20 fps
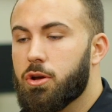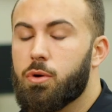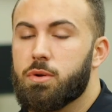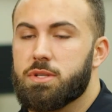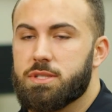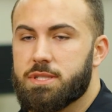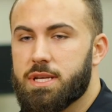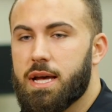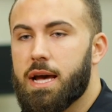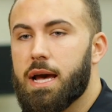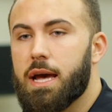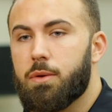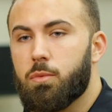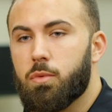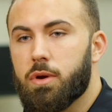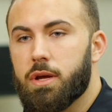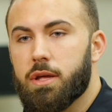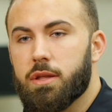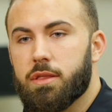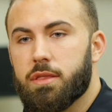coincide
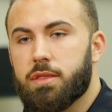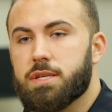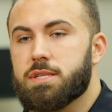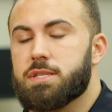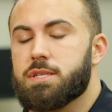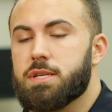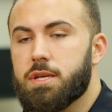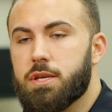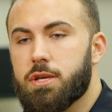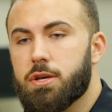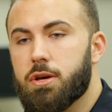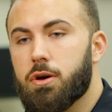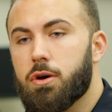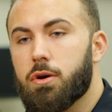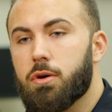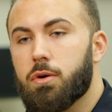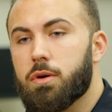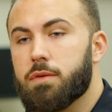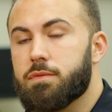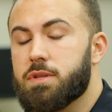with the
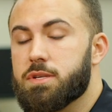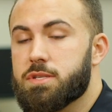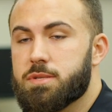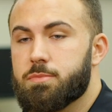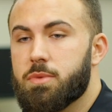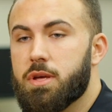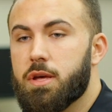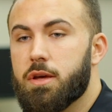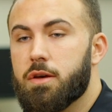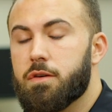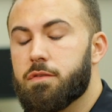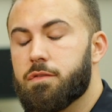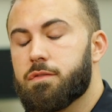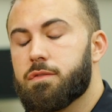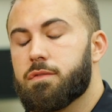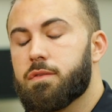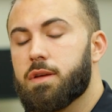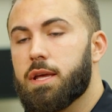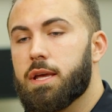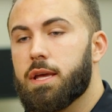CEO of the SMIF
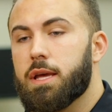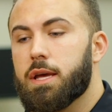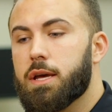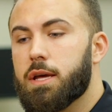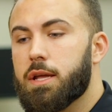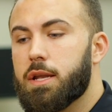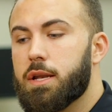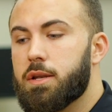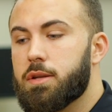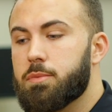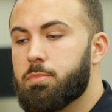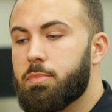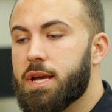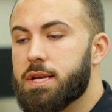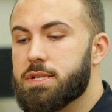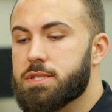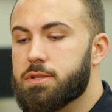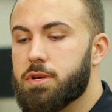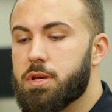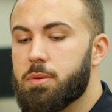and
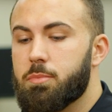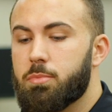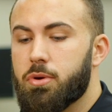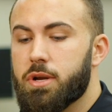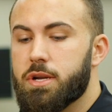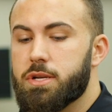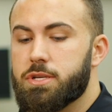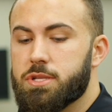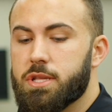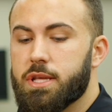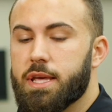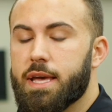basically bridge the